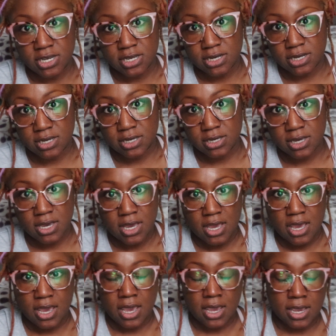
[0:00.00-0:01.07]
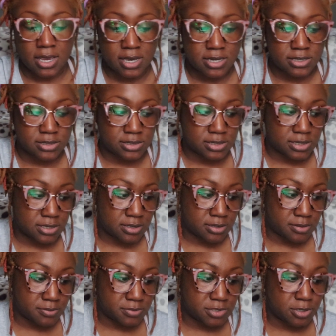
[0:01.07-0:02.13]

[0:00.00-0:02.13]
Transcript: ending. And um,